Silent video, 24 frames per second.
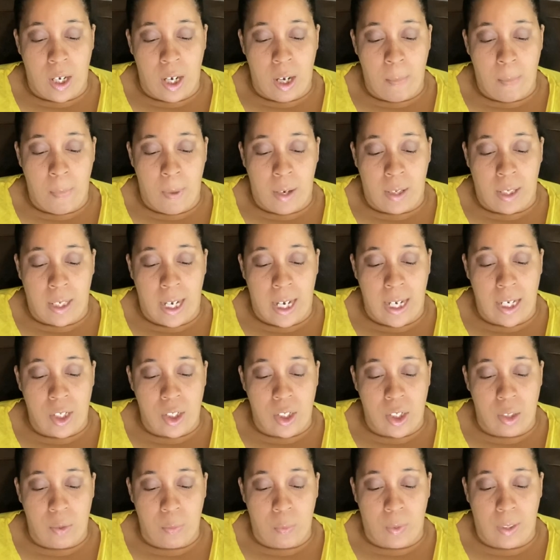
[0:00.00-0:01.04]

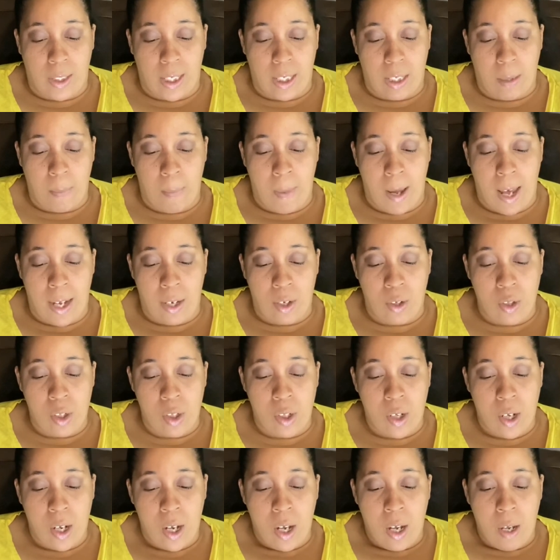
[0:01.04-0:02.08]
embarkation related matters.
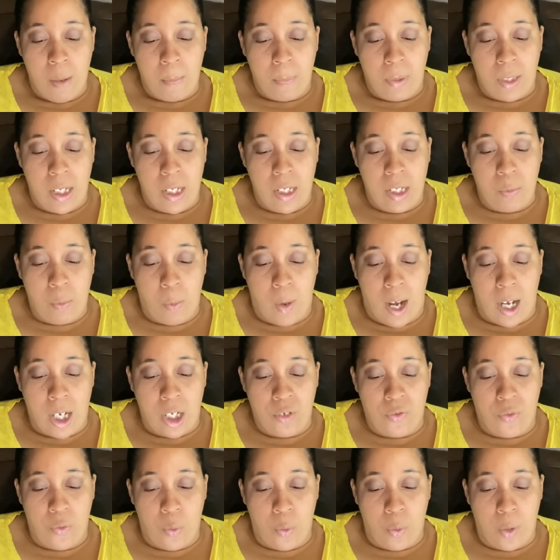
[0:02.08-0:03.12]
Please watch
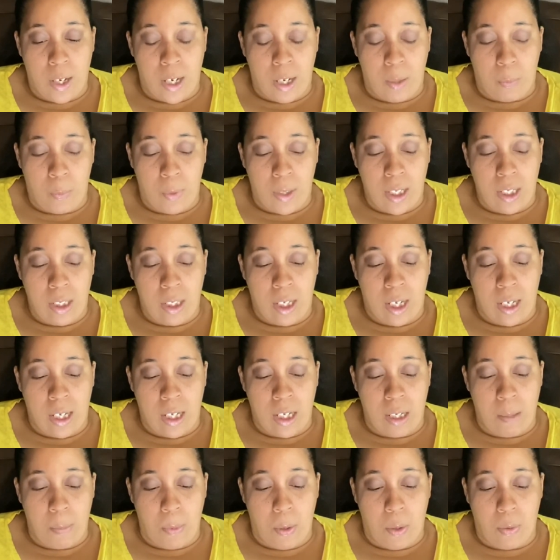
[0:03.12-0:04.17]
for and read that
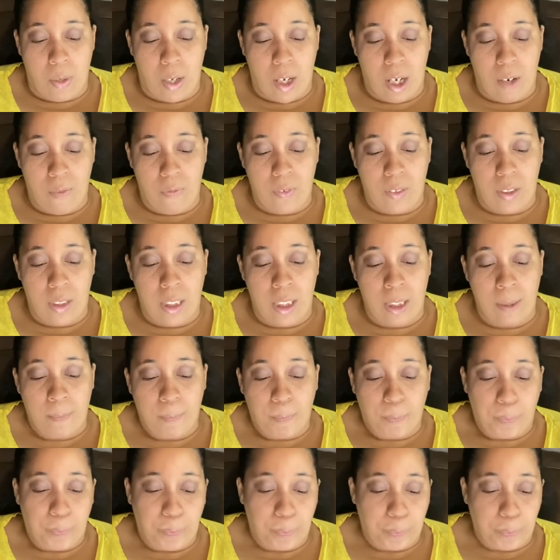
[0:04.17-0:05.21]
email carefully,
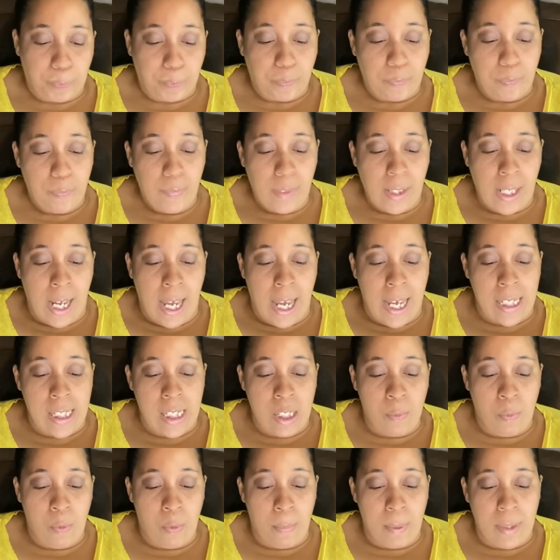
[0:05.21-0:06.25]
as
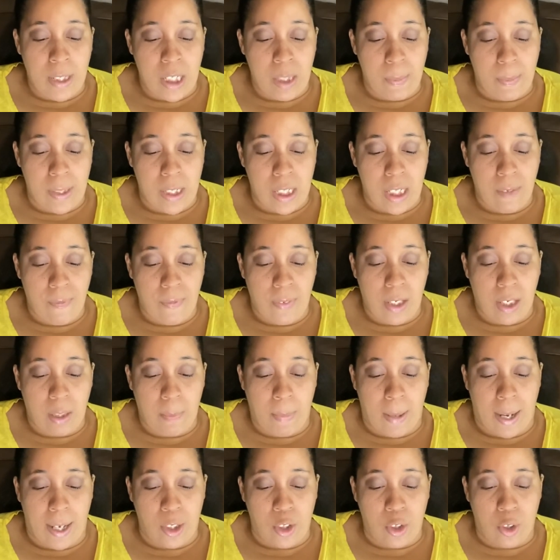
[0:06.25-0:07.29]
it will be specific
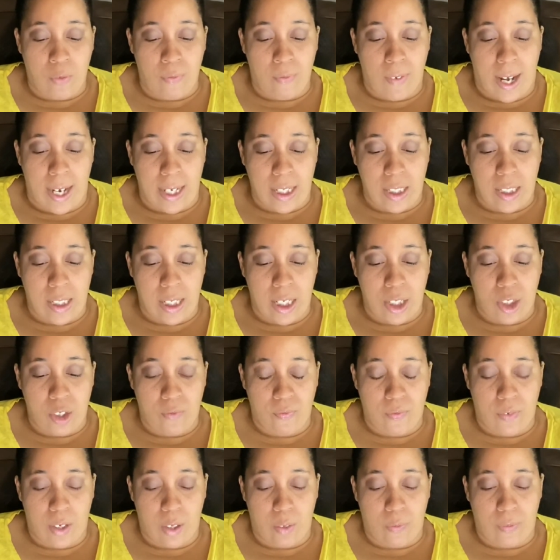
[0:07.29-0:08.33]
about your vaccination
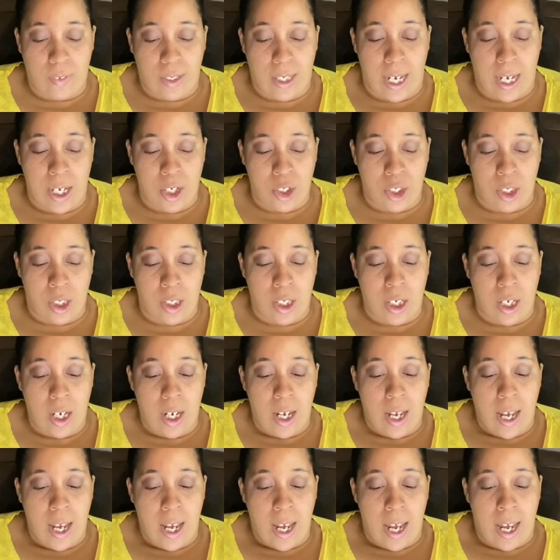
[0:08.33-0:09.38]
verification
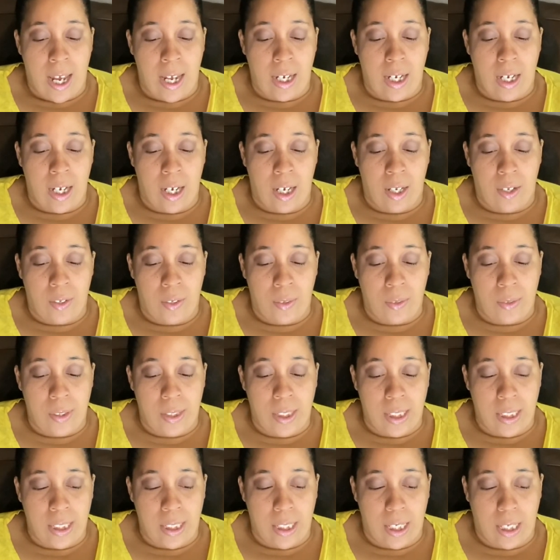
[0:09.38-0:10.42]
and other
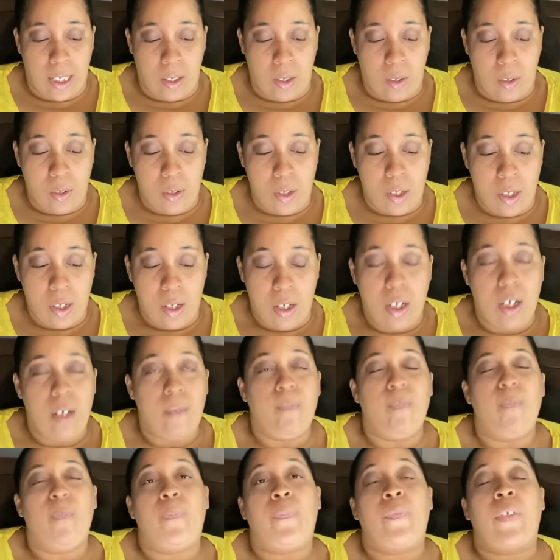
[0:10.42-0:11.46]
details."
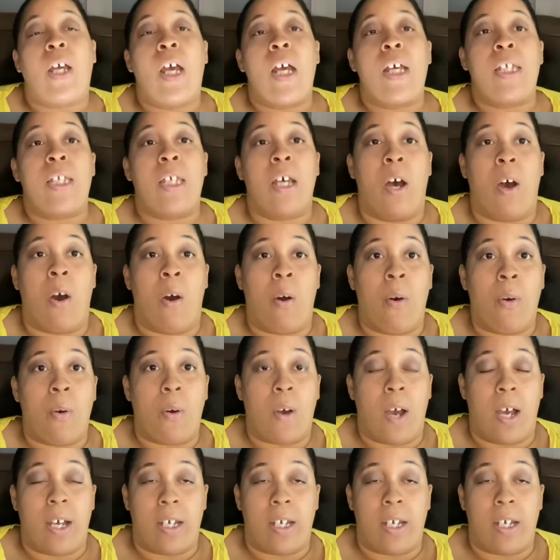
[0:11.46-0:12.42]
So,